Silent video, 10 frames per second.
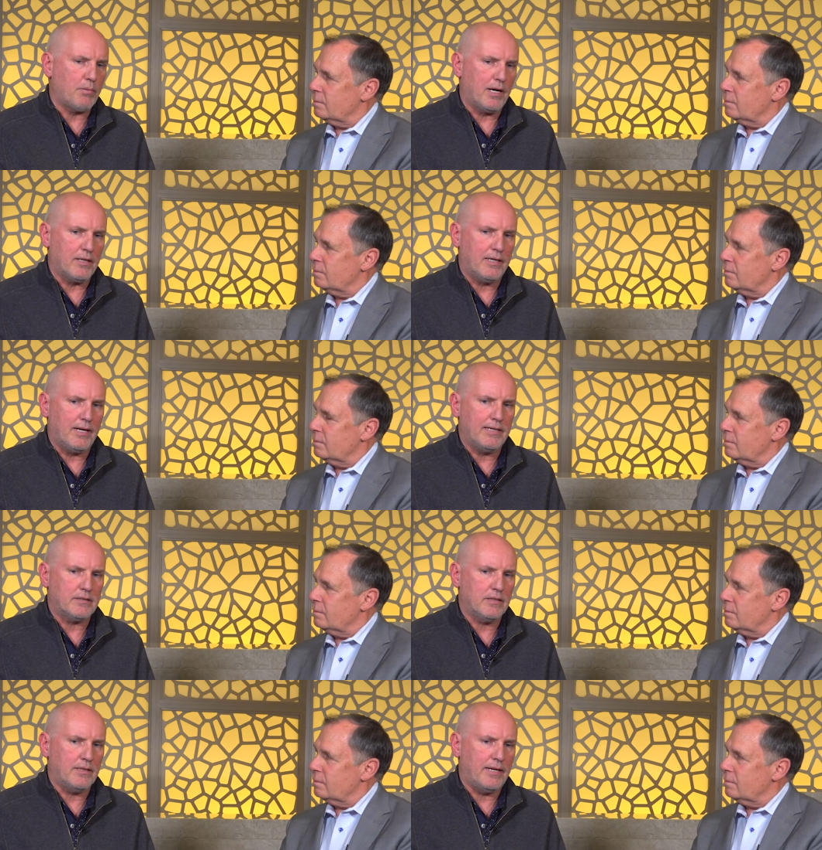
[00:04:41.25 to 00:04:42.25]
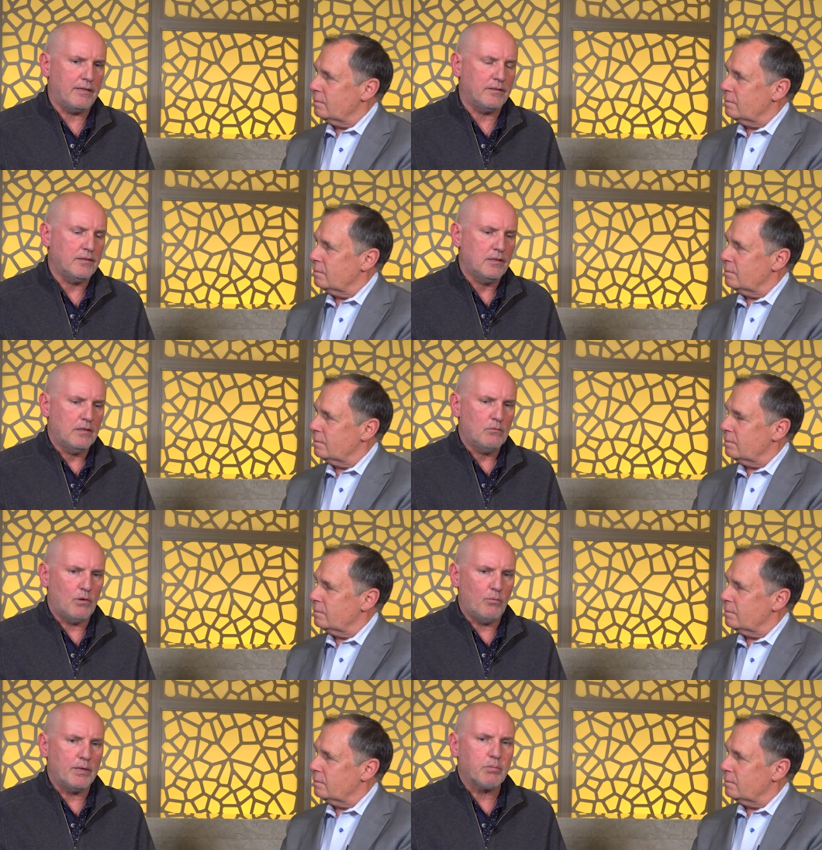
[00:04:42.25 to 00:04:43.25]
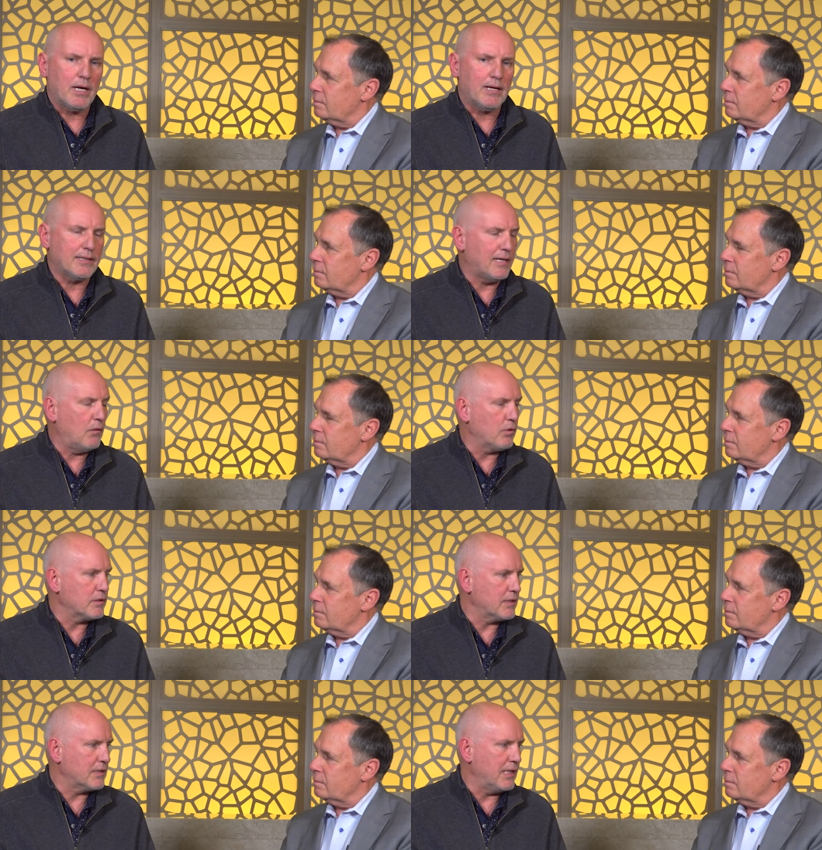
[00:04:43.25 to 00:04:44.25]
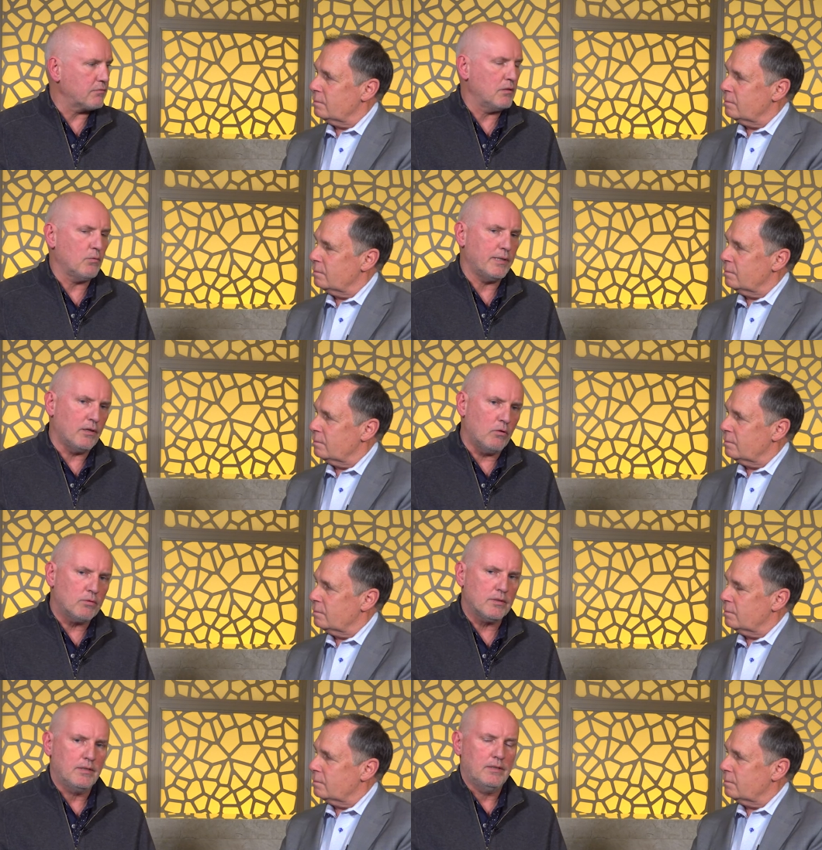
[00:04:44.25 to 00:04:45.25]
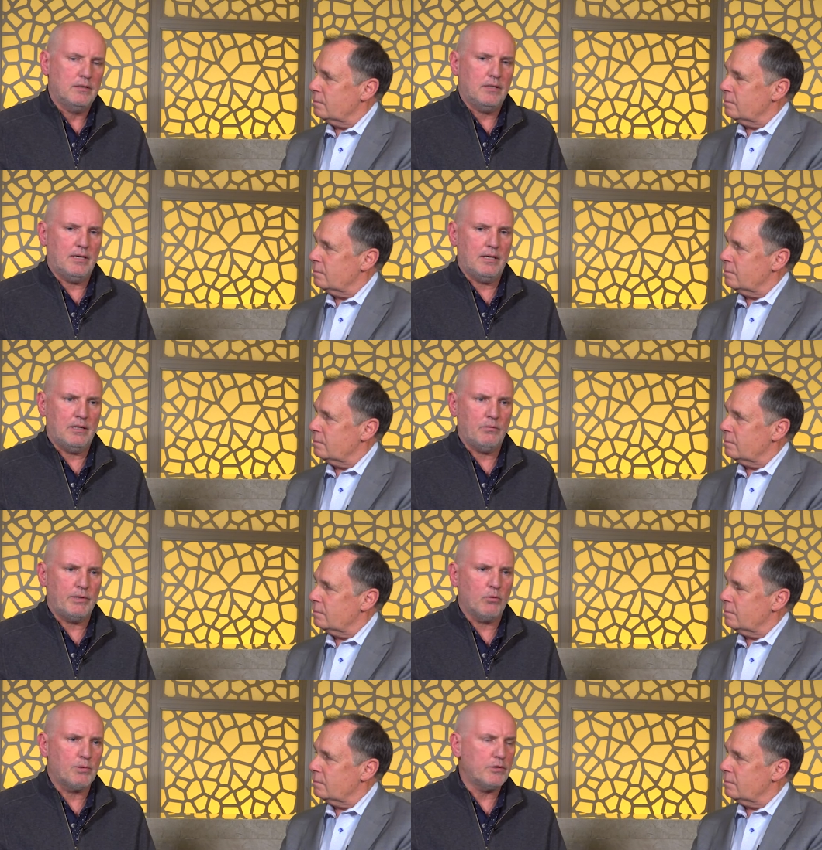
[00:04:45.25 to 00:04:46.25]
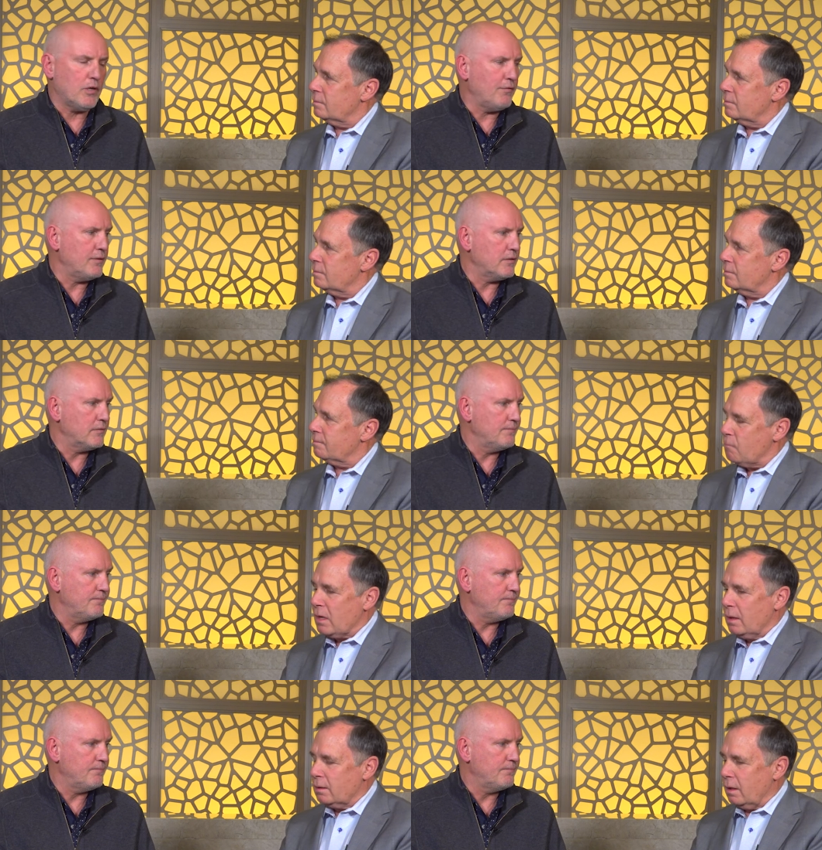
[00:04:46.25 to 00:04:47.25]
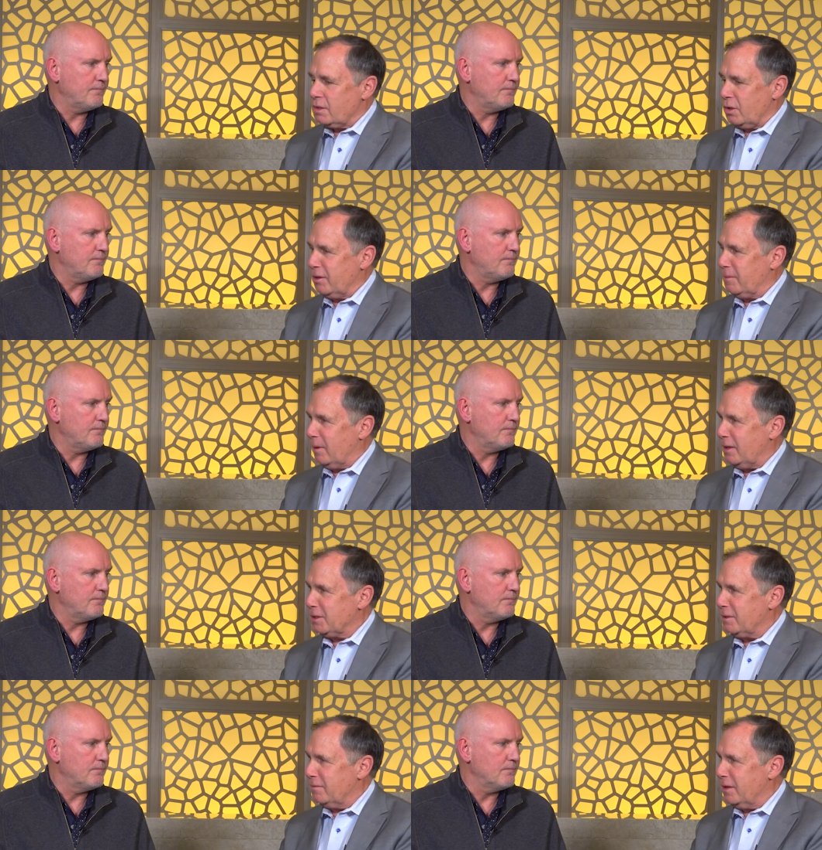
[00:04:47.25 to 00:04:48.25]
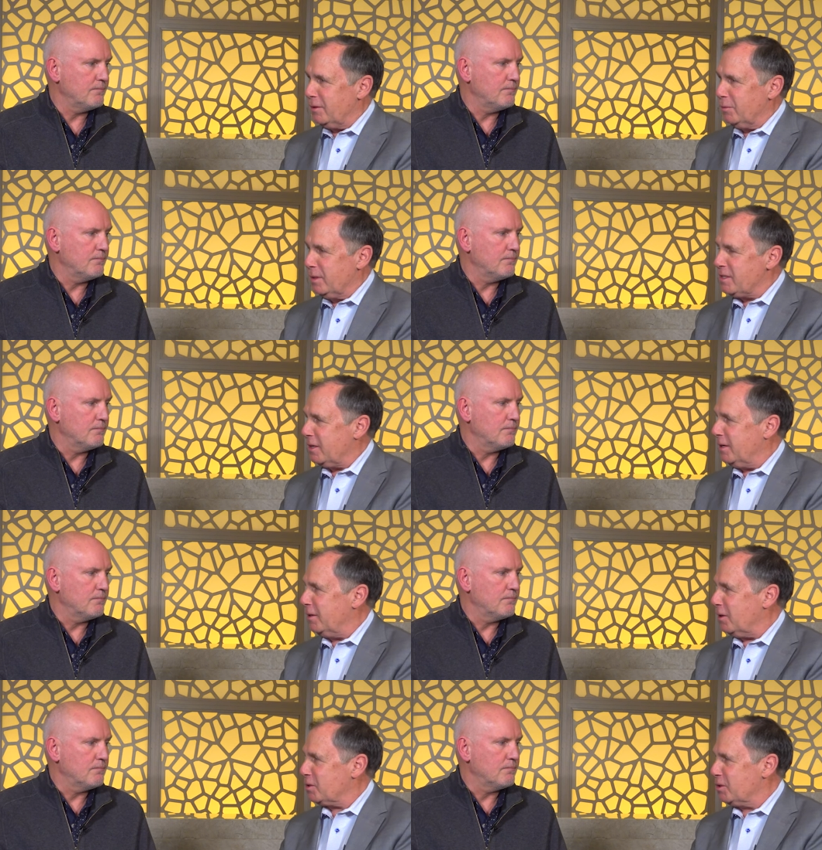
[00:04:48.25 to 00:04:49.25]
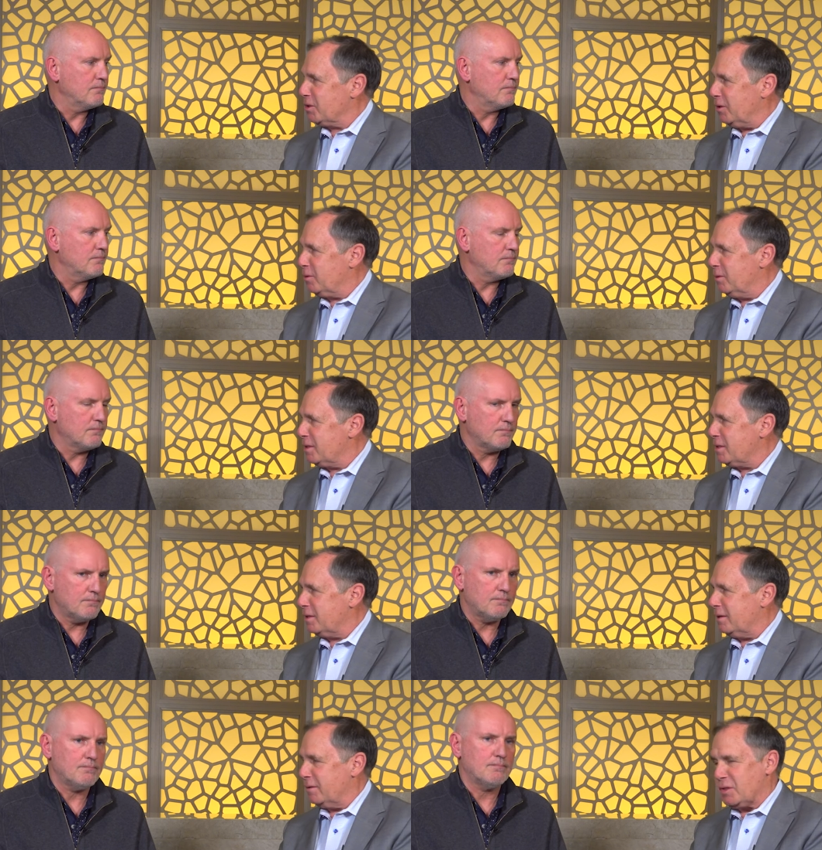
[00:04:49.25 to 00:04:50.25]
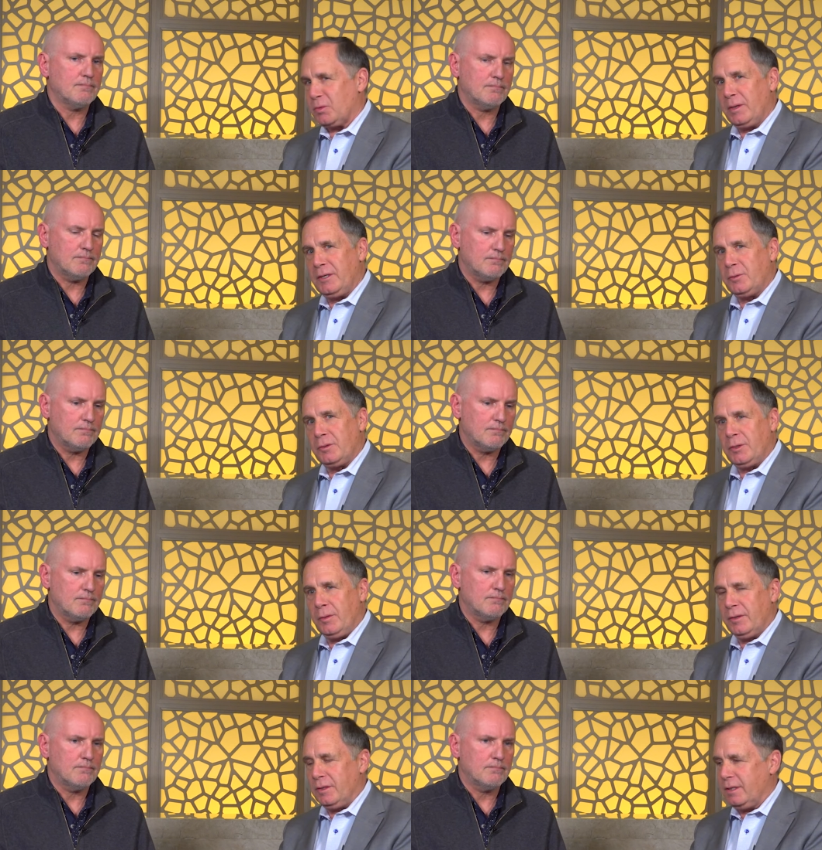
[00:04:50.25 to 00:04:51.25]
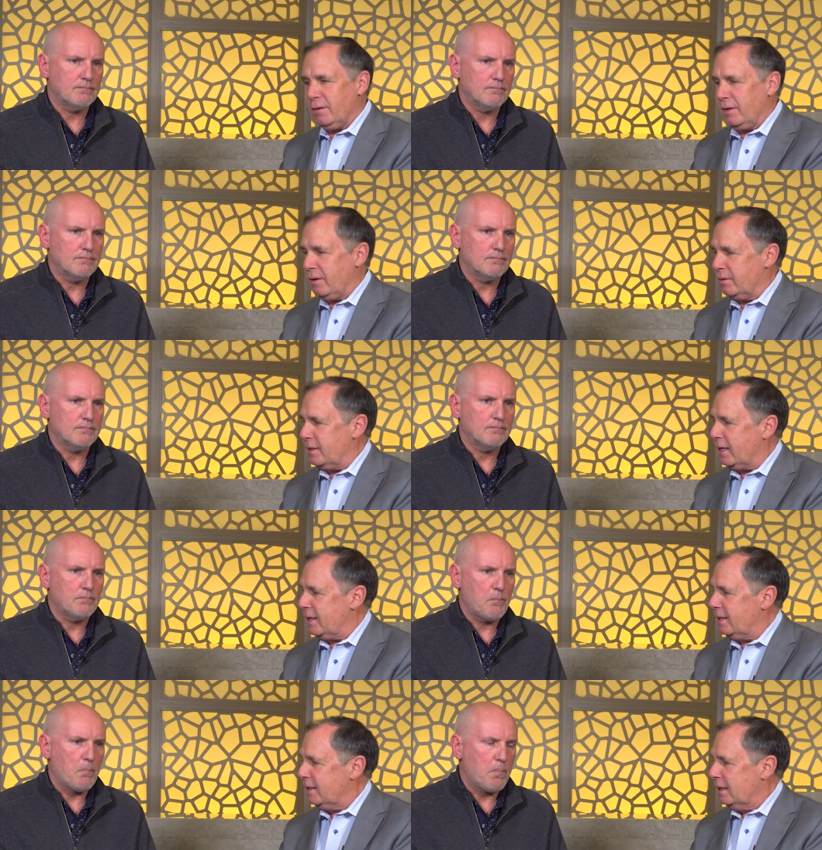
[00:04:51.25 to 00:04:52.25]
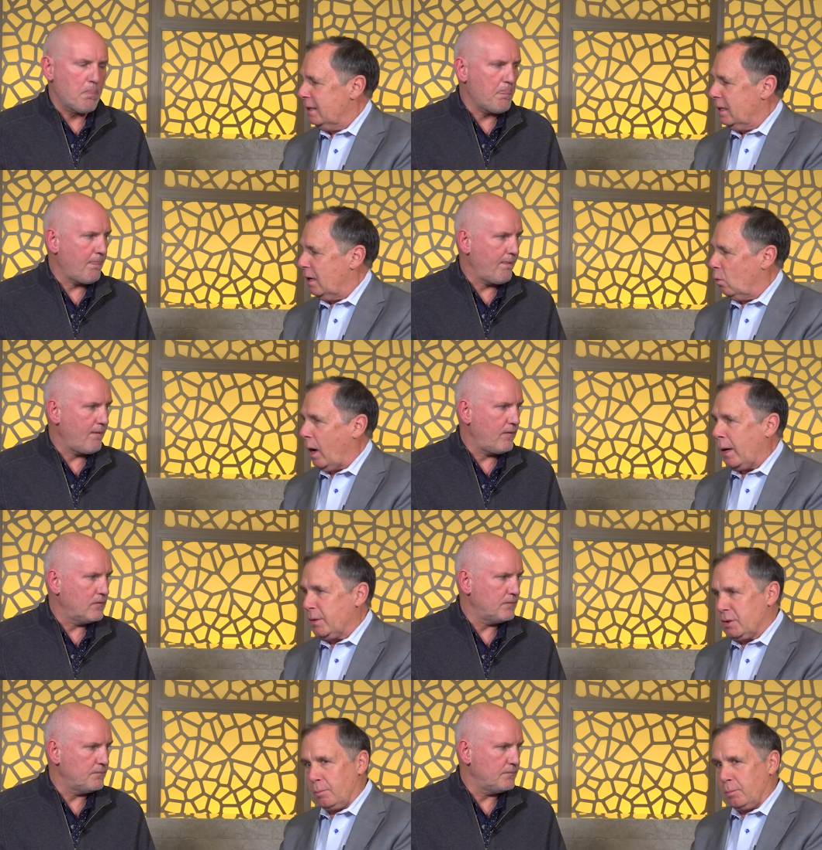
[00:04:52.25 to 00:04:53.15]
Speaker 1: part of the ice. And, and when we play like that, we're successful. And we don't, uh, we don't produce offense.
Speaker 2: Doug, certainly a positive that you re signed Oskar Sundqvist, the, the Swede, to a two year deal the other day. Uh, why was it